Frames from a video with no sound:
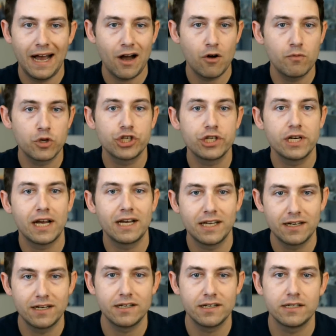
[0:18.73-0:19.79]
how machine
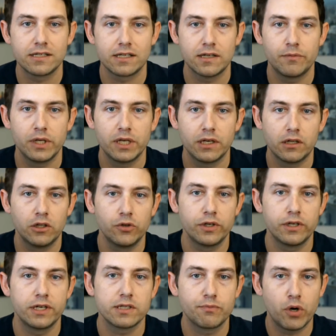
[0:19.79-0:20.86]
identities can be
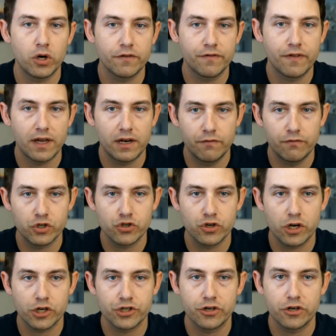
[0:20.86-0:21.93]
included as part of that
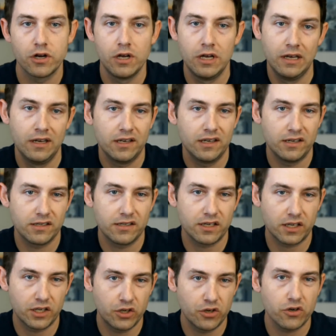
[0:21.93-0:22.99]
infrastructure in
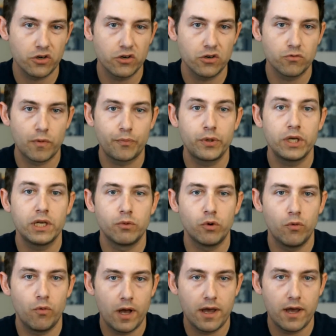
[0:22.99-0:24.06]
a secure,
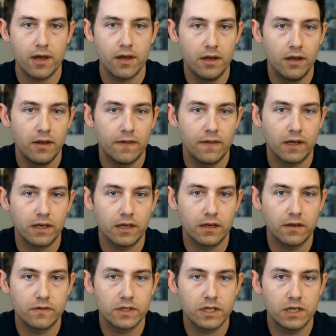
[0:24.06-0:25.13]
repeatable way
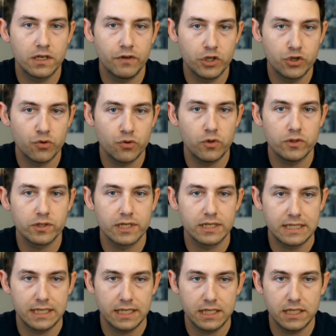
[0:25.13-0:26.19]
that gives
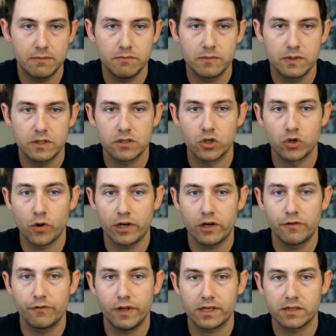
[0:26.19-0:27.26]
individuals and teams
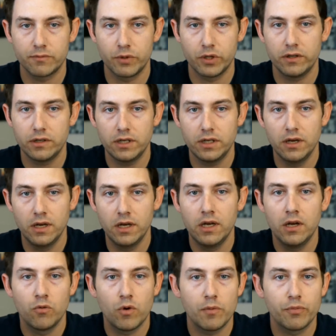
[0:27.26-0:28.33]
greater
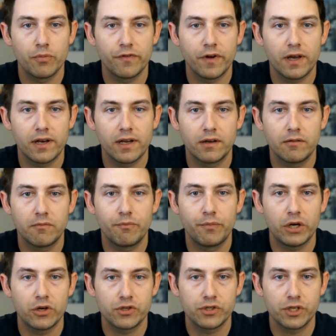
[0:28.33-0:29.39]
flexibility while
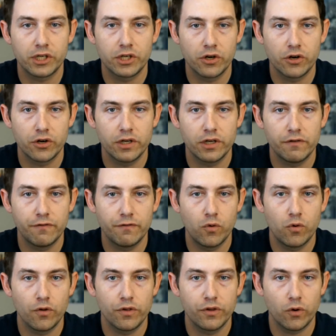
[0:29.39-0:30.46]
providing better security
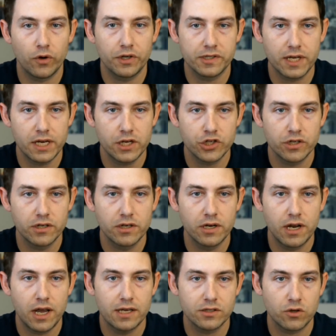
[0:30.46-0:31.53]
for the
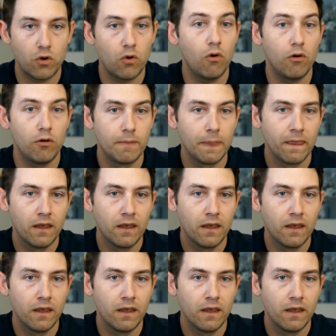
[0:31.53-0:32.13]
organization as a whole.